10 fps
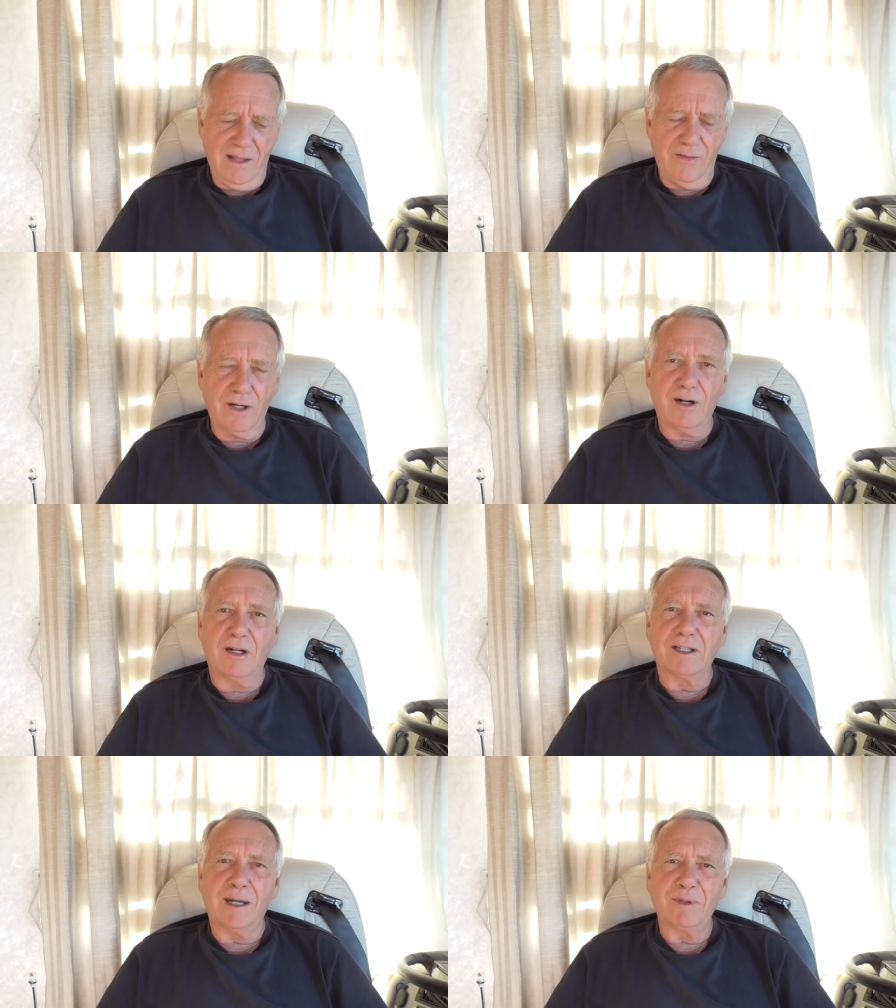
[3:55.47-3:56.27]
There
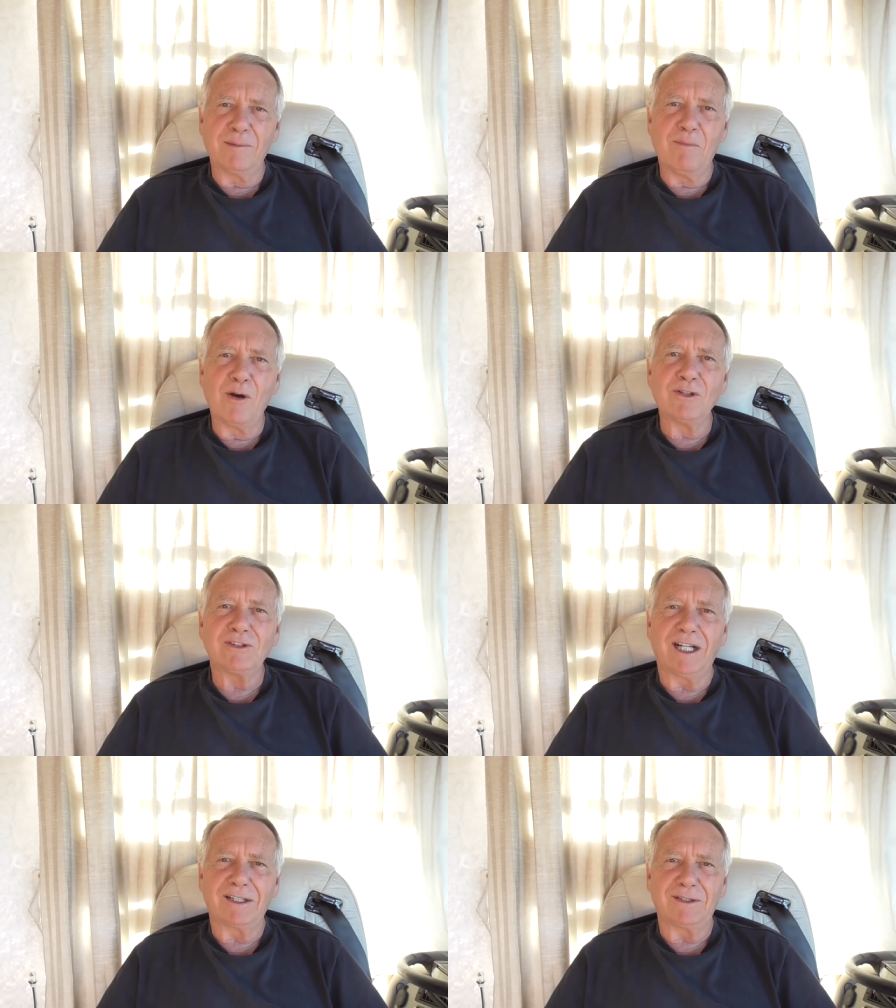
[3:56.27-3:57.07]
are a couple of
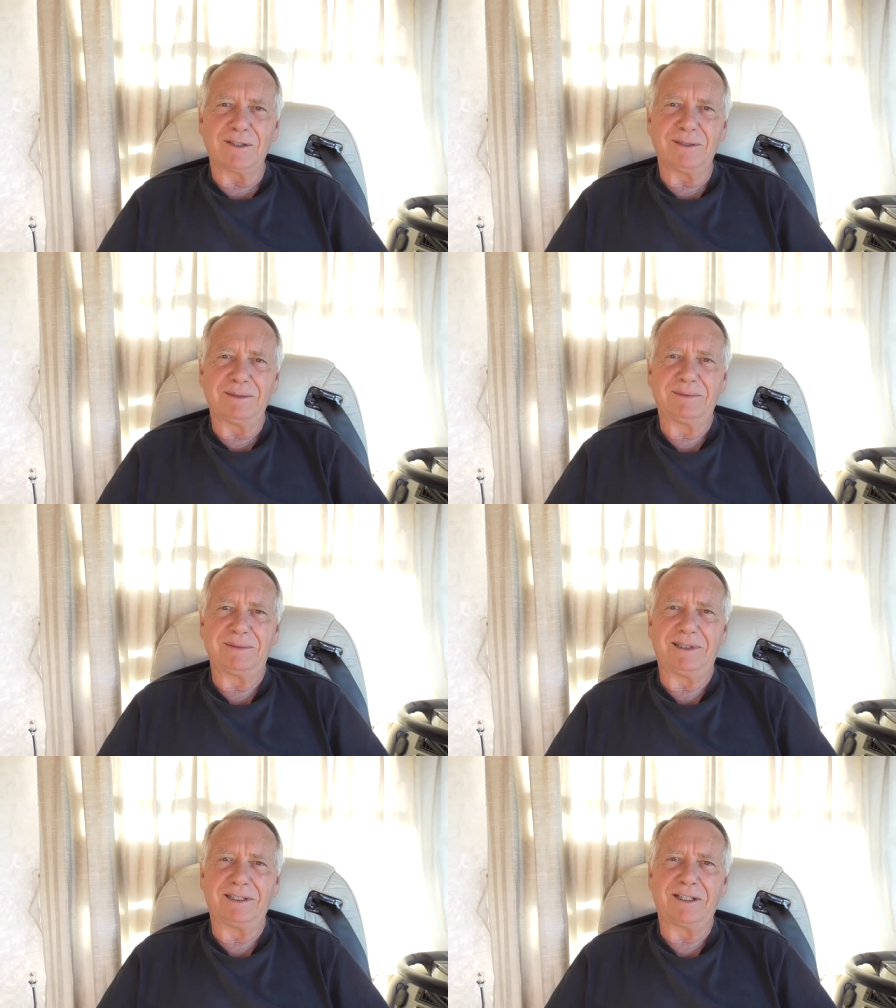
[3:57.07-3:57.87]
motorcycle
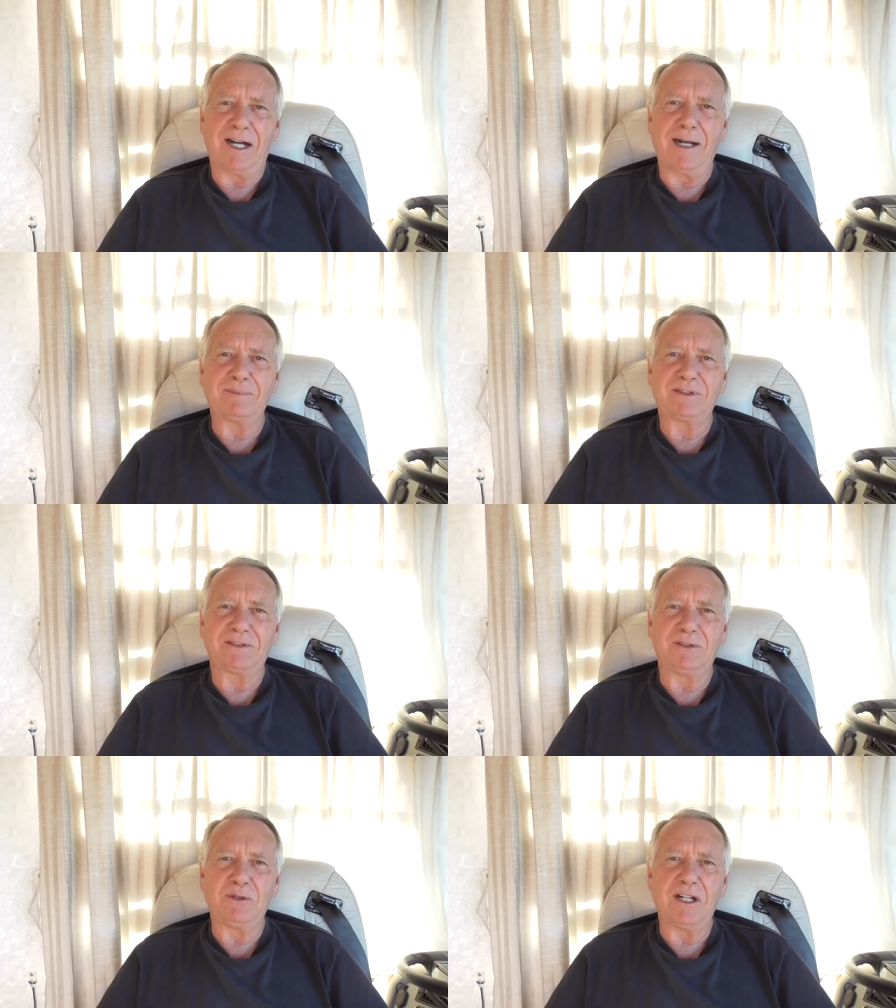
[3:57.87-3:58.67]
uh,
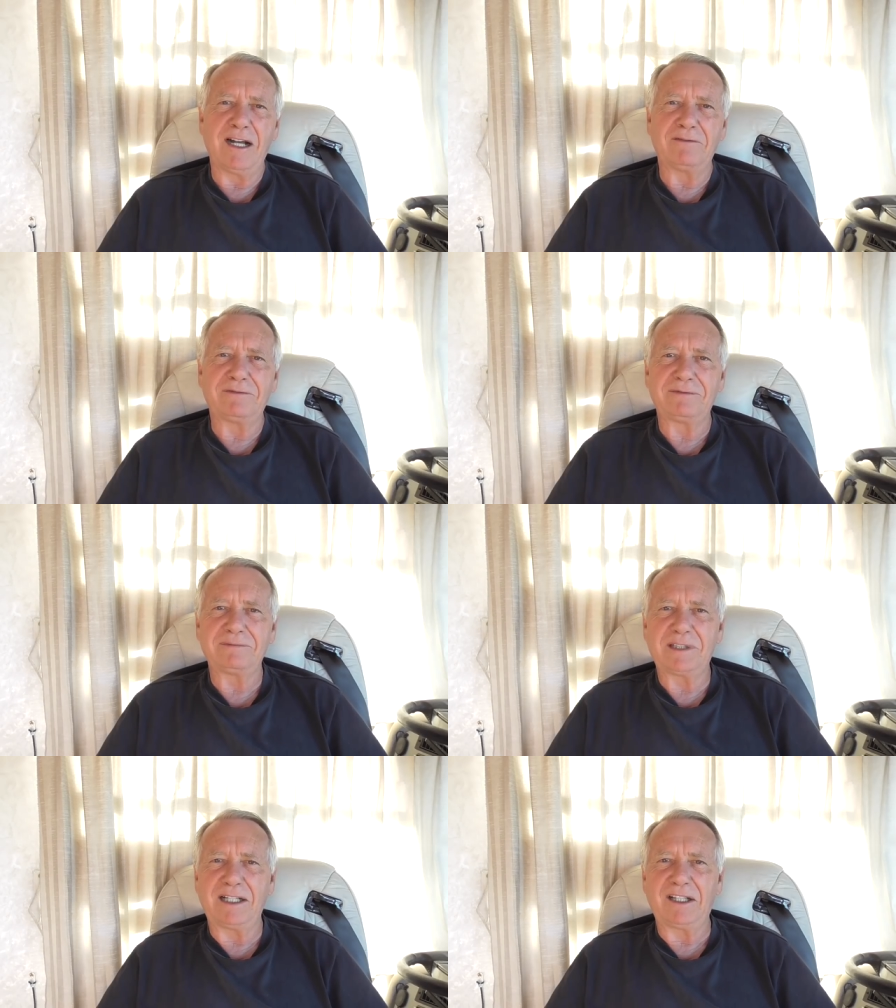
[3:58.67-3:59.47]
cops who
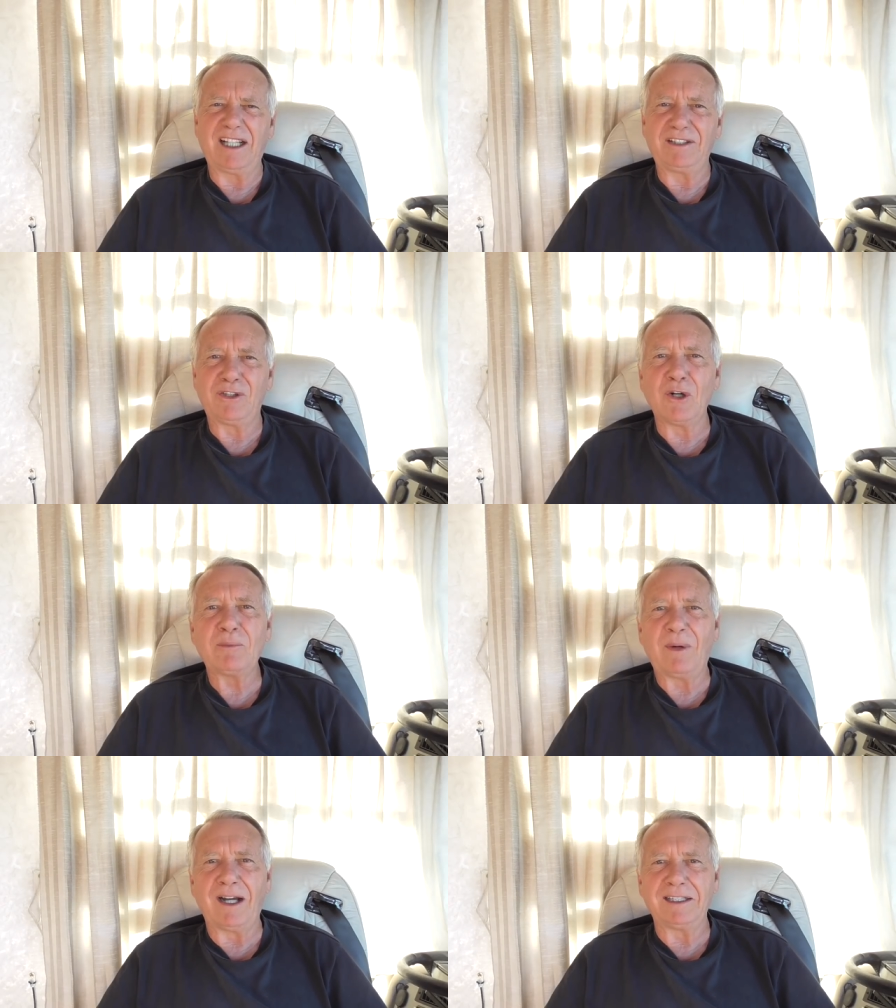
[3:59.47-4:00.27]
have kind of like
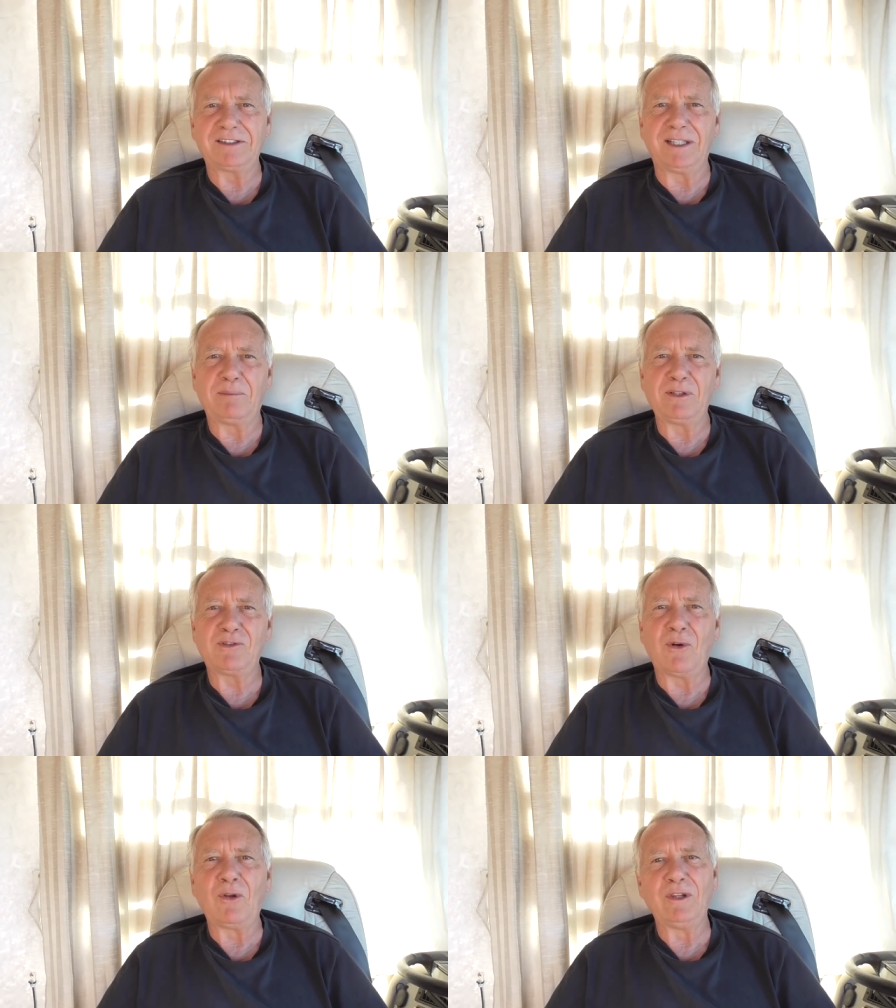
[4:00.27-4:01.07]
dirt bikes that
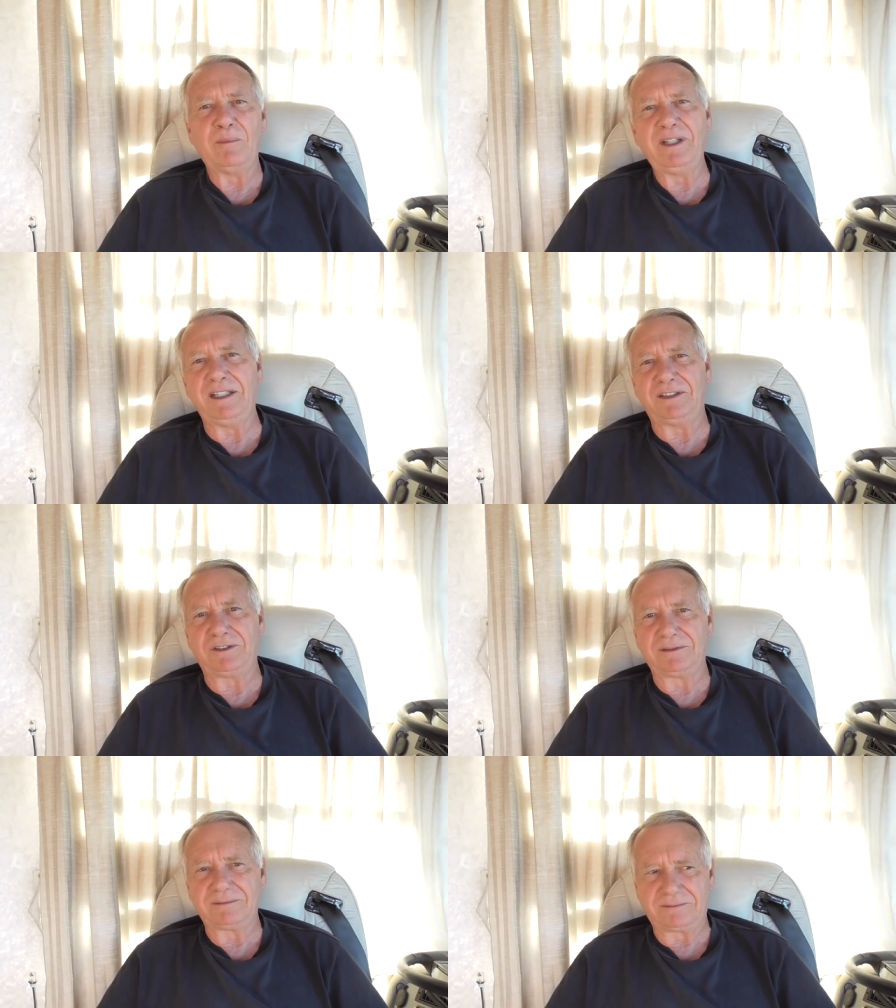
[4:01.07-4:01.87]
patrol the beach.